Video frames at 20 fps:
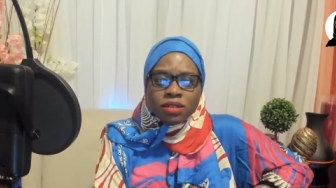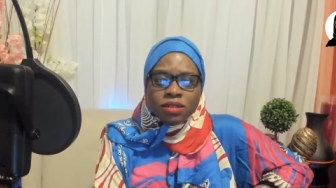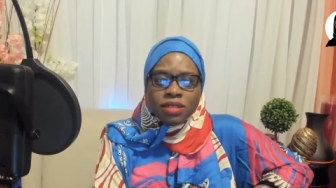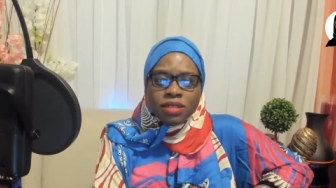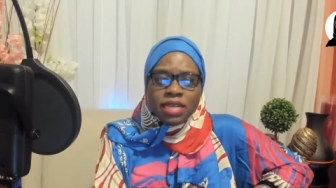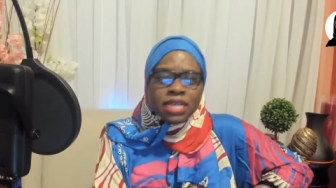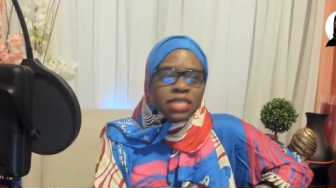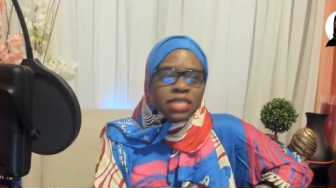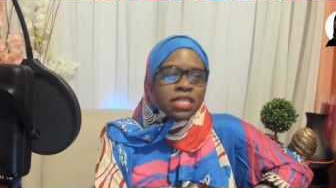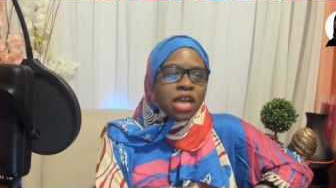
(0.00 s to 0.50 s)

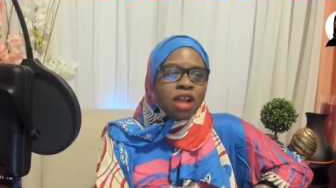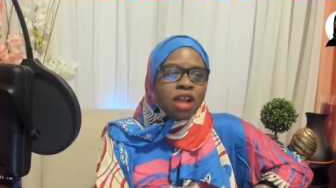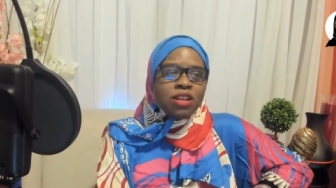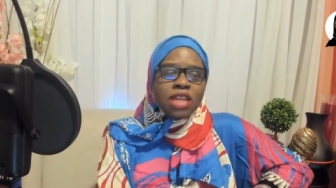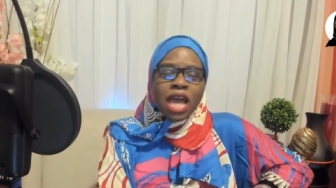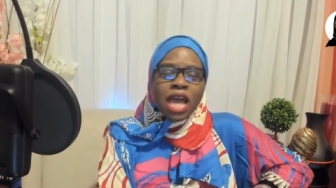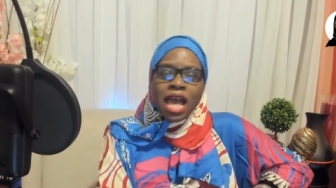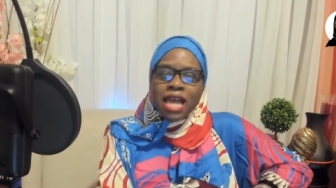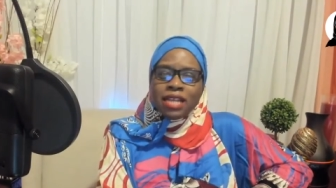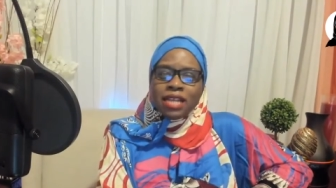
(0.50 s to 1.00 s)
These are
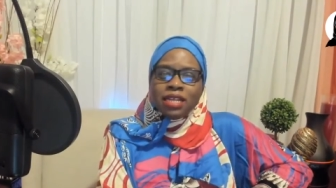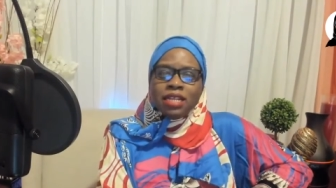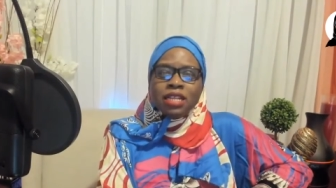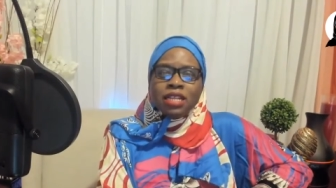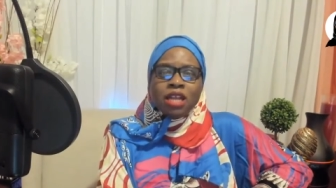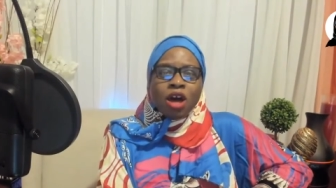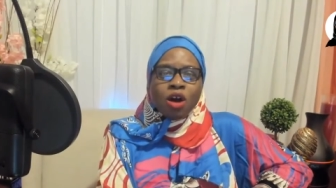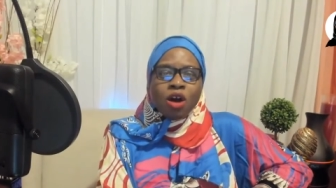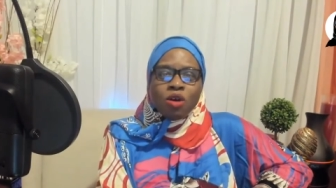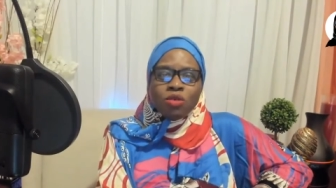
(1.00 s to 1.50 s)
not
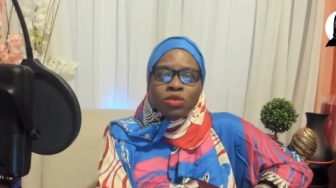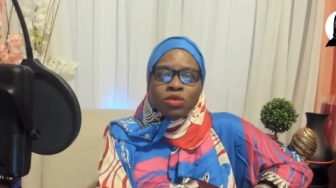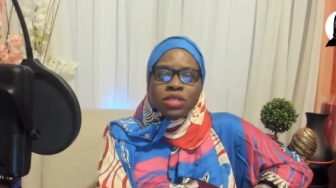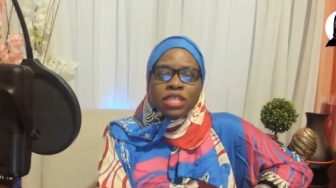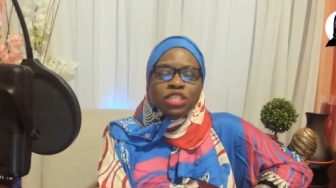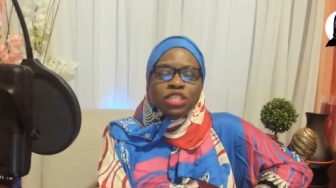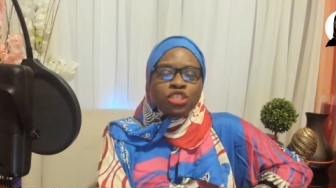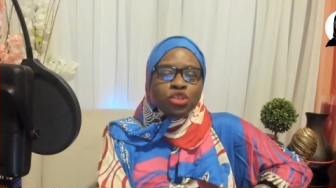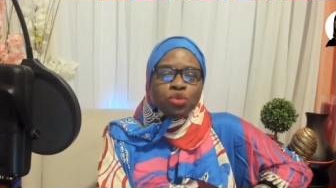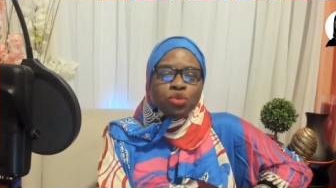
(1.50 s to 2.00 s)
clothes
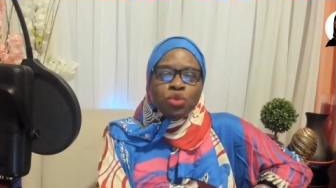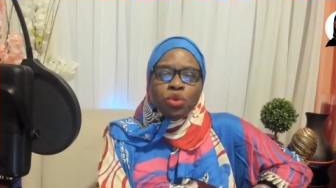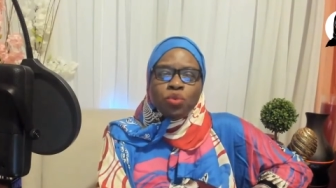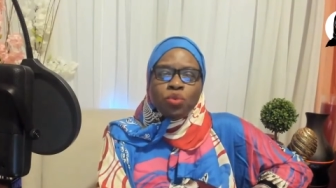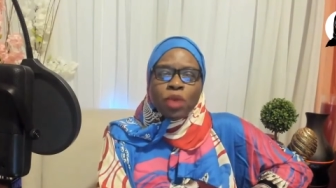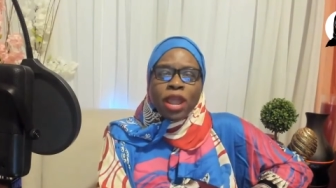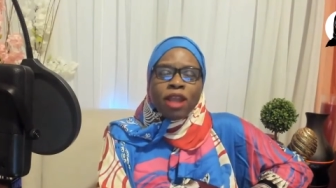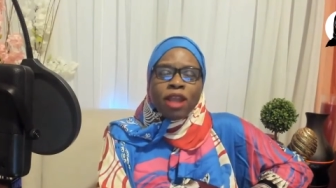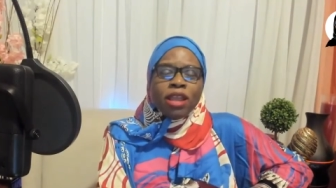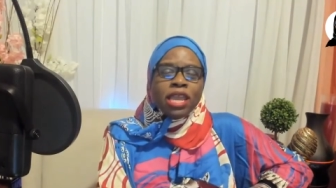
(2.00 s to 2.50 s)
that you would
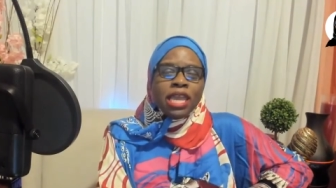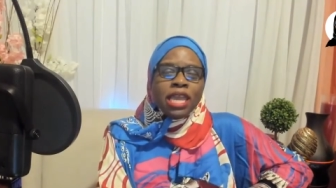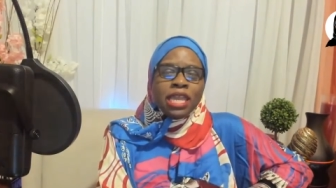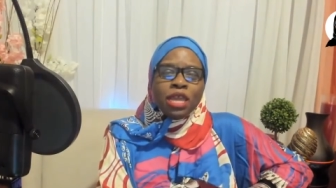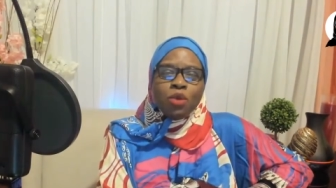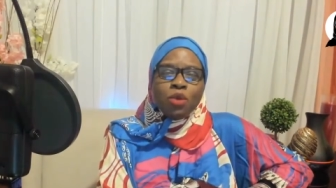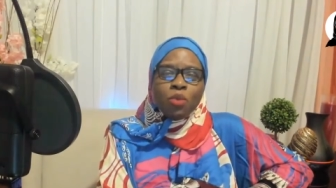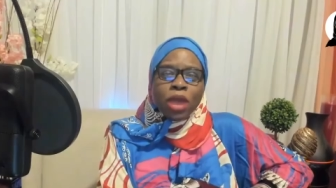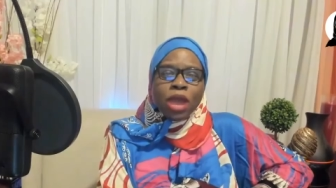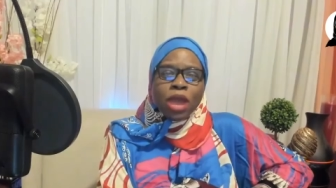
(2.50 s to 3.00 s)
wear
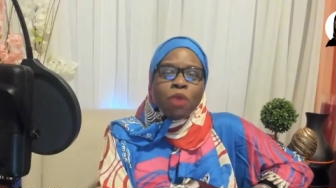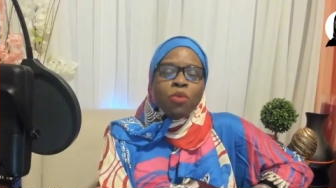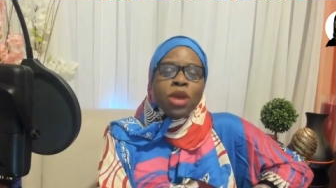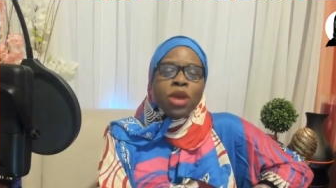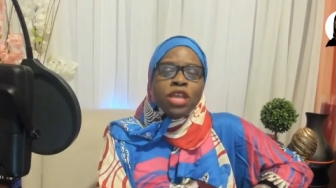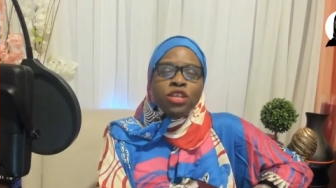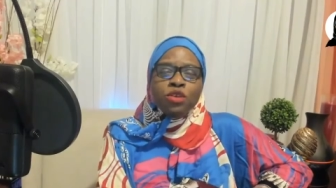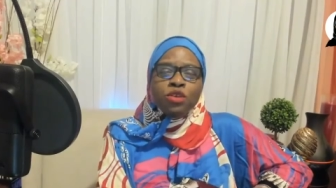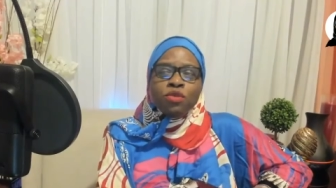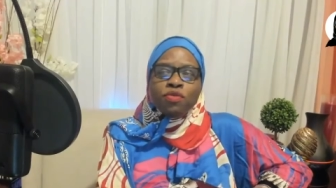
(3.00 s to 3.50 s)
anywhere
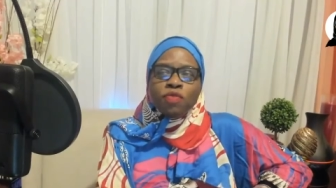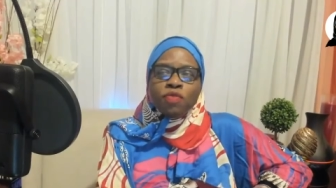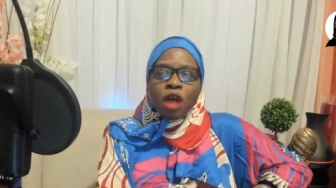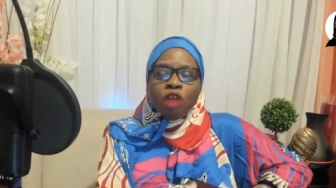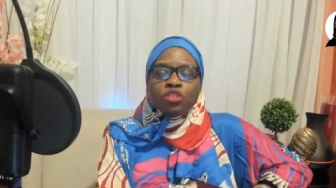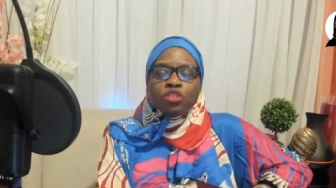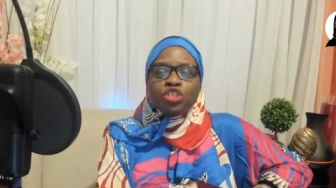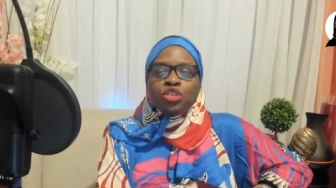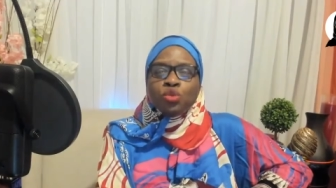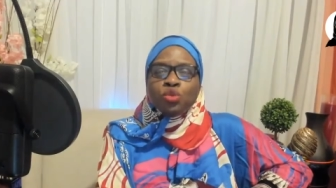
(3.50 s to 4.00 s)
where you
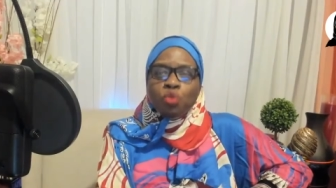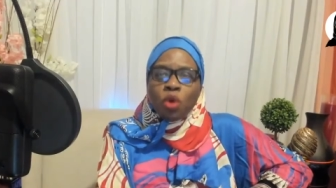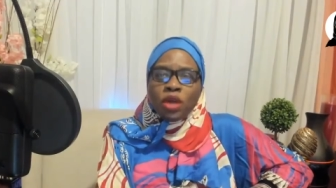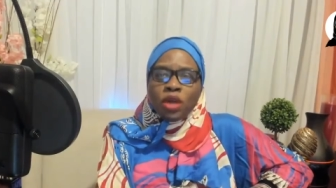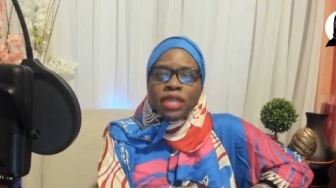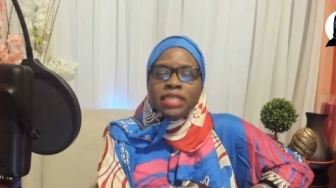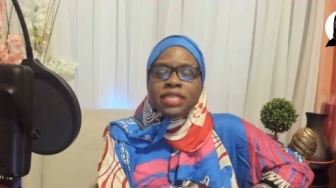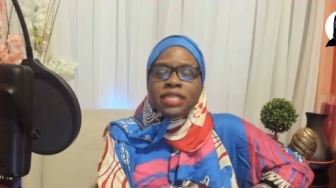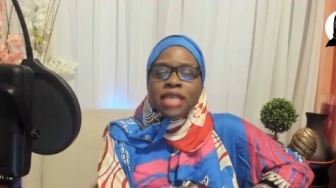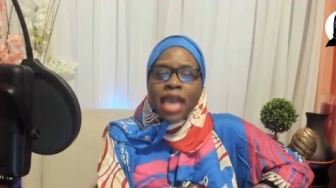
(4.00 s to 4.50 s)
thought you
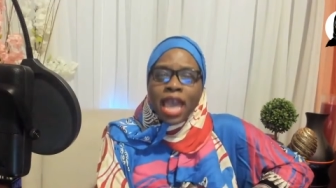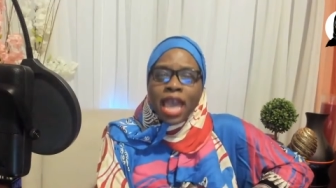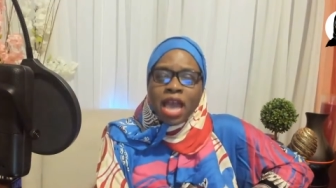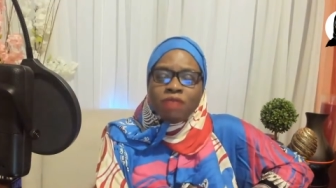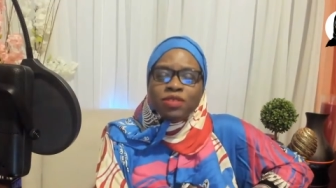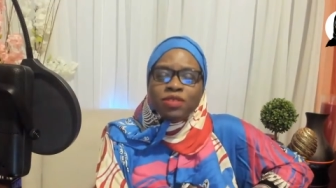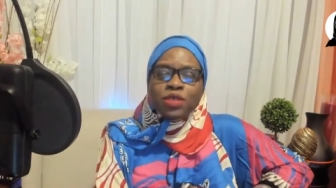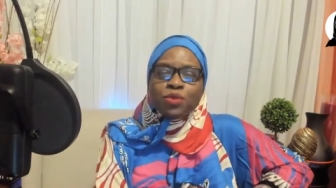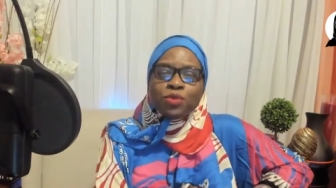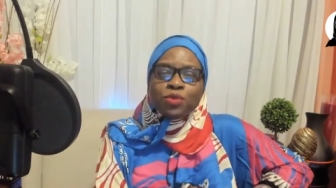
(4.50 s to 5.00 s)
wanted to
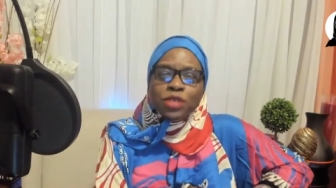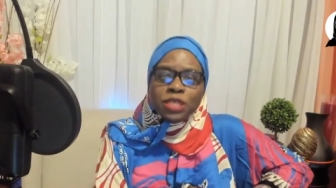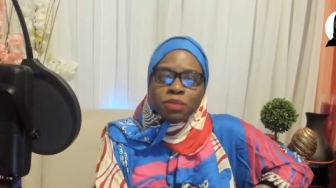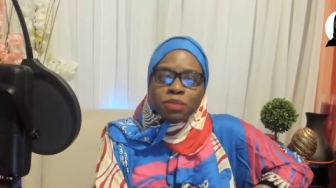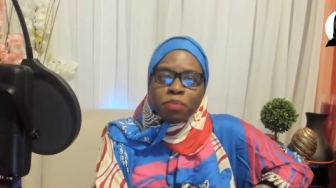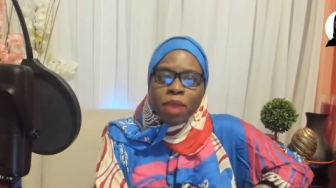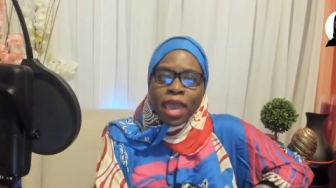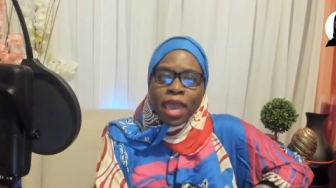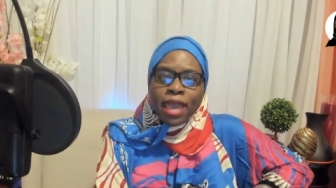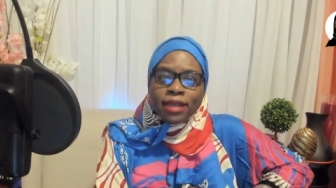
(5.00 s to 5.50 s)
have some
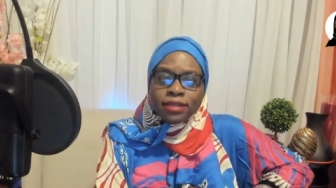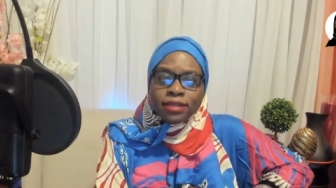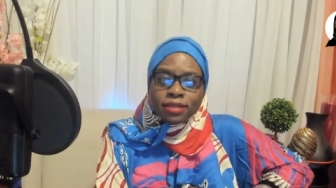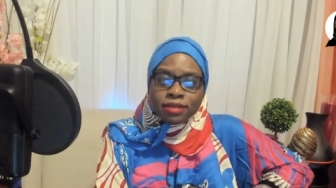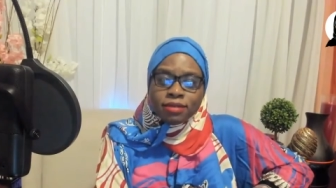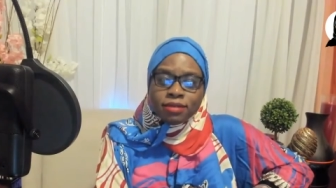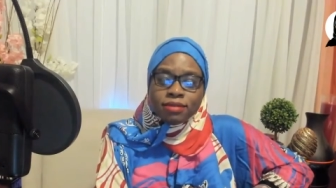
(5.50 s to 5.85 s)
respect